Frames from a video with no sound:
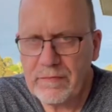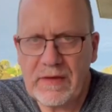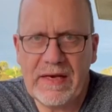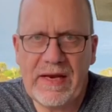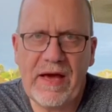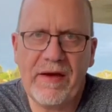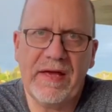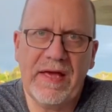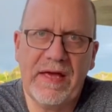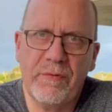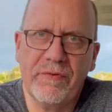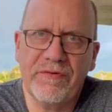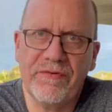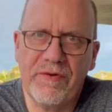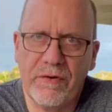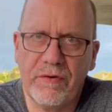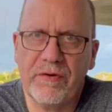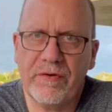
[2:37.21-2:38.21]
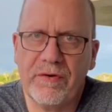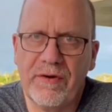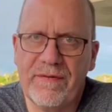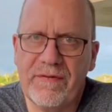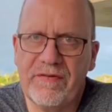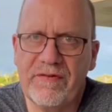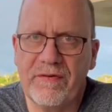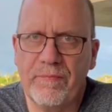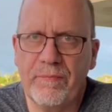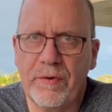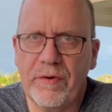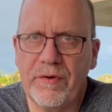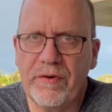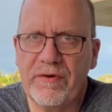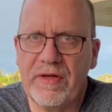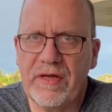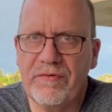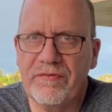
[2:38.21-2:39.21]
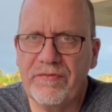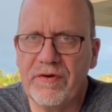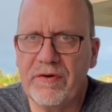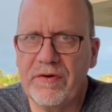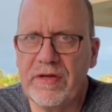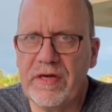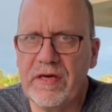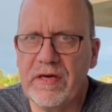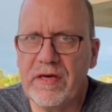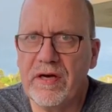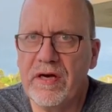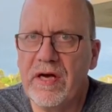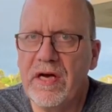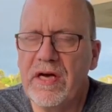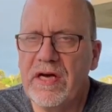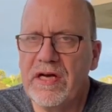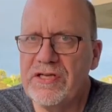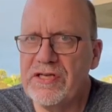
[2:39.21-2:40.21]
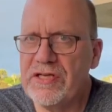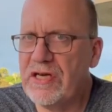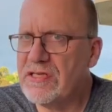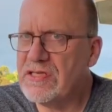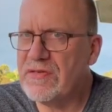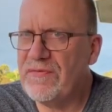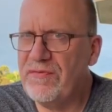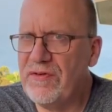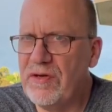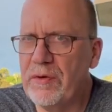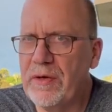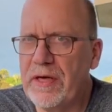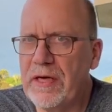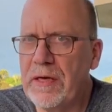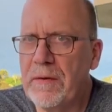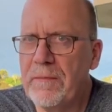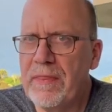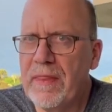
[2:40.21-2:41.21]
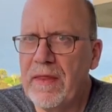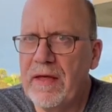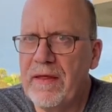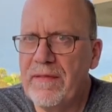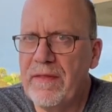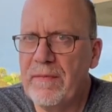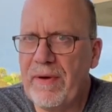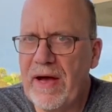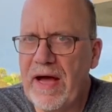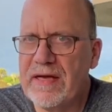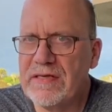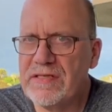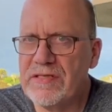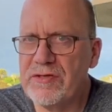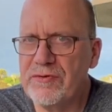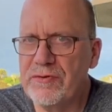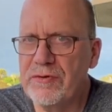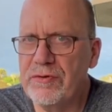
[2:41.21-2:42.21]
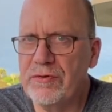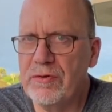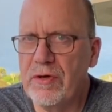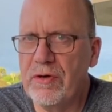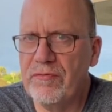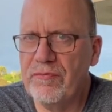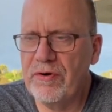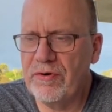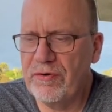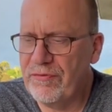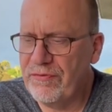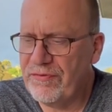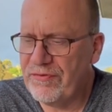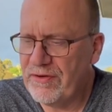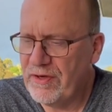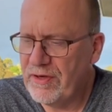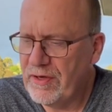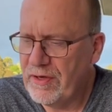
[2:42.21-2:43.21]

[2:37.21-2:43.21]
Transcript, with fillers: Now, he was not, and this is important, he is not here just viewing the pass through rose